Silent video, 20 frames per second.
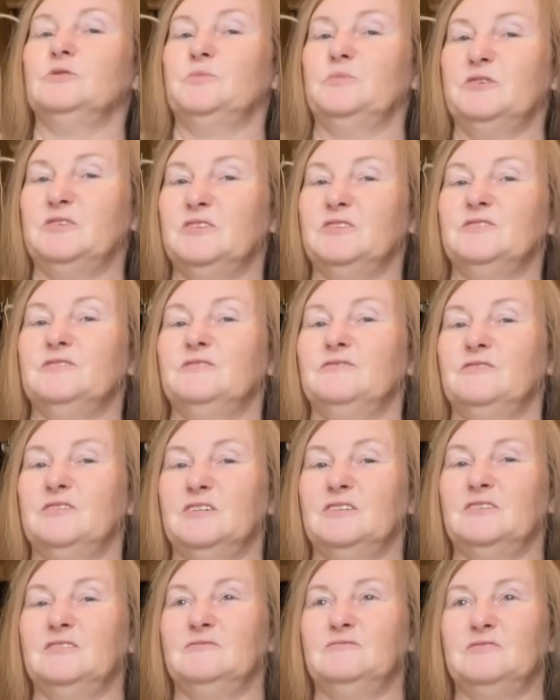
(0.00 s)
because of
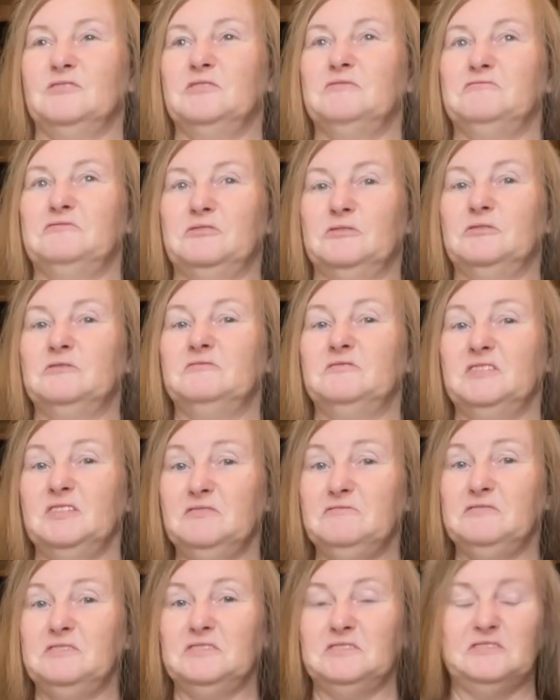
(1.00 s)
the fear of
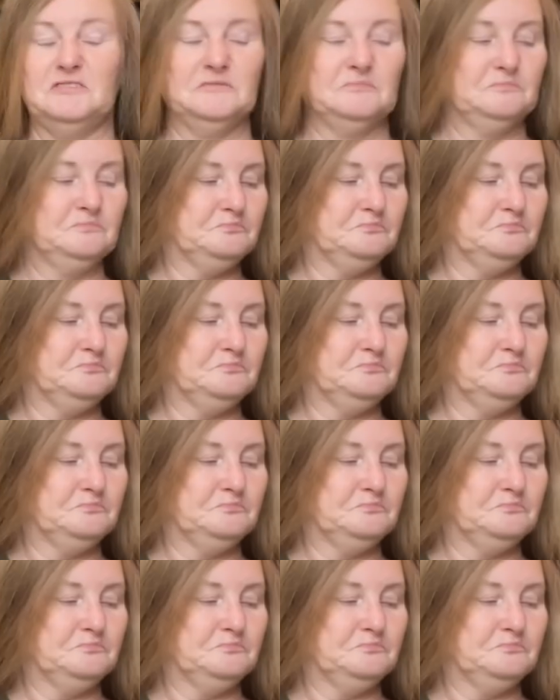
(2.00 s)
syphilis.